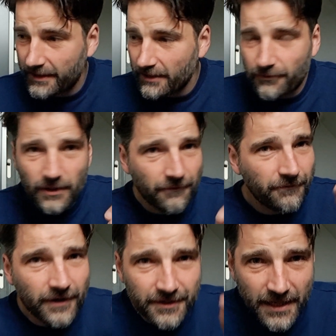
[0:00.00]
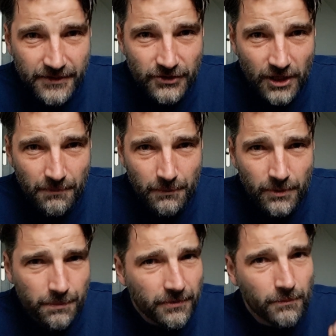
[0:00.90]
give you a very nice comic
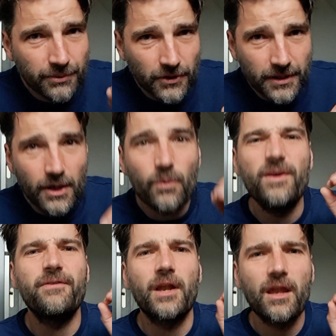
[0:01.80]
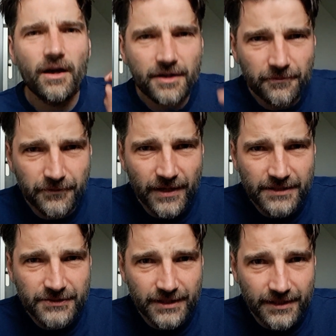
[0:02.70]
book with a lot of
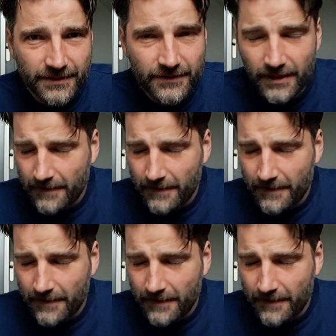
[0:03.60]
friends in it.